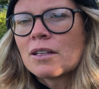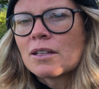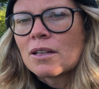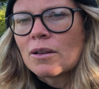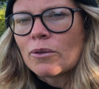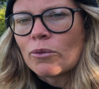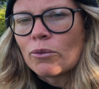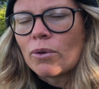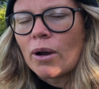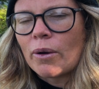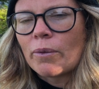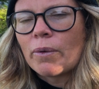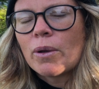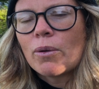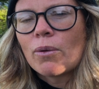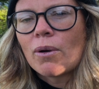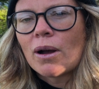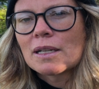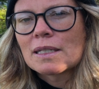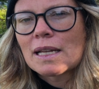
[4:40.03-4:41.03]
What we
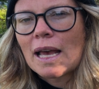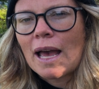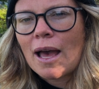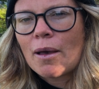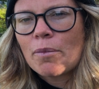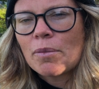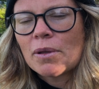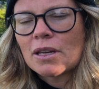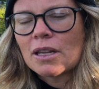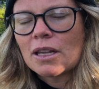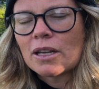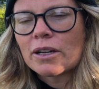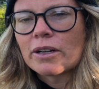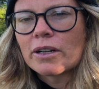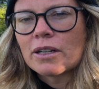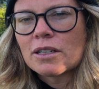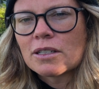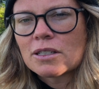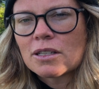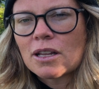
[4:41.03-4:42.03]
want to happen here
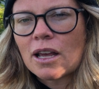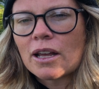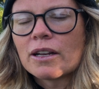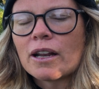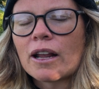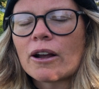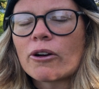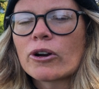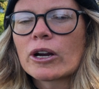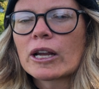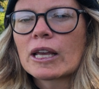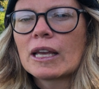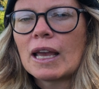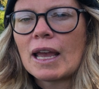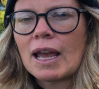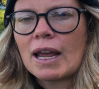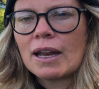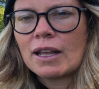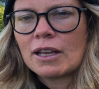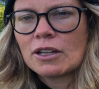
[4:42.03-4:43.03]
is an
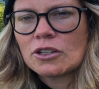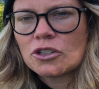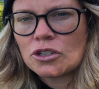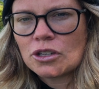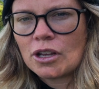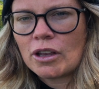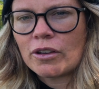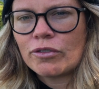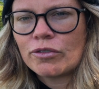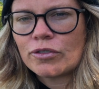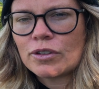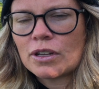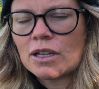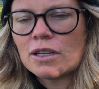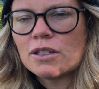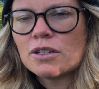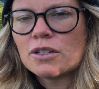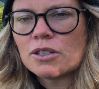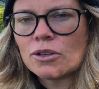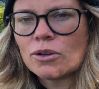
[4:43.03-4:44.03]
organic shift
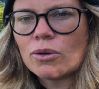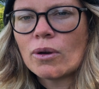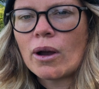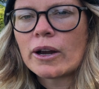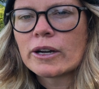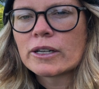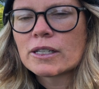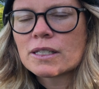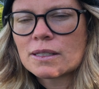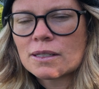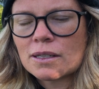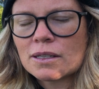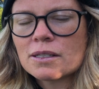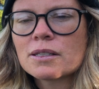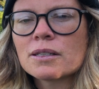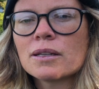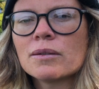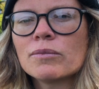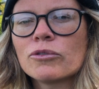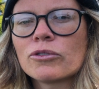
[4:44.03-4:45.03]
into our
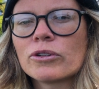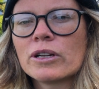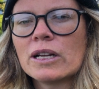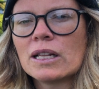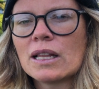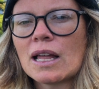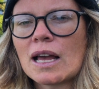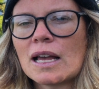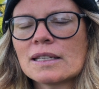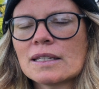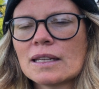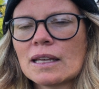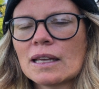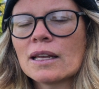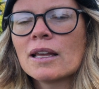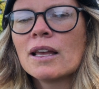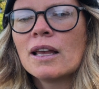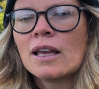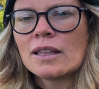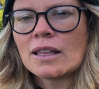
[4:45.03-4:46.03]
system
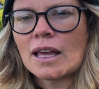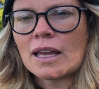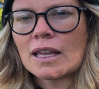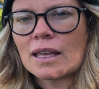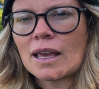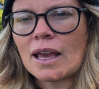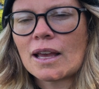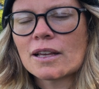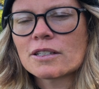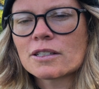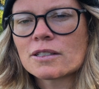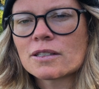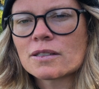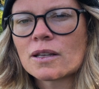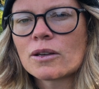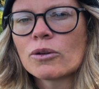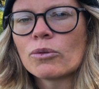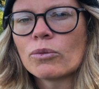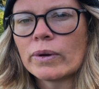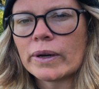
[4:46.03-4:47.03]
realizing that yes,
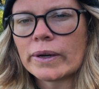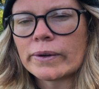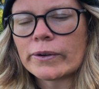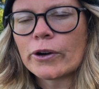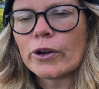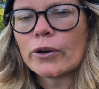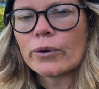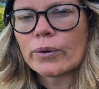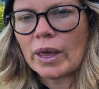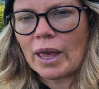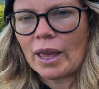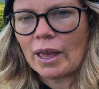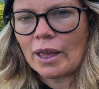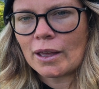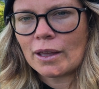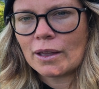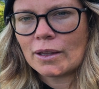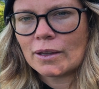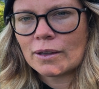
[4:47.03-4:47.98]
we're okay.